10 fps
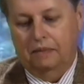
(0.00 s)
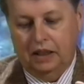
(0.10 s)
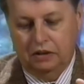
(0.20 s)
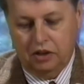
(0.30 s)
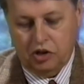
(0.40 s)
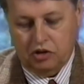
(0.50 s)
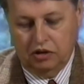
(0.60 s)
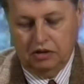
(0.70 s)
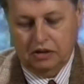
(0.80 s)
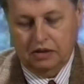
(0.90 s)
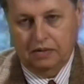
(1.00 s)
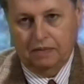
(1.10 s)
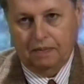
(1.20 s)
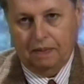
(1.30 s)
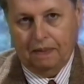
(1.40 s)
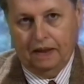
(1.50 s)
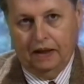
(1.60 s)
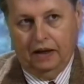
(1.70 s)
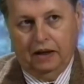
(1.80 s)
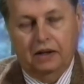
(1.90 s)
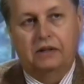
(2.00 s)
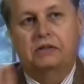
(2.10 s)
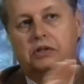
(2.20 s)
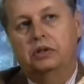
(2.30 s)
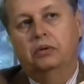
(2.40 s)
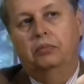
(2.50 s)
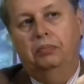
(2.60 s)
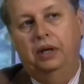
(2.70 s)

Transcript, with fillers: conditions is to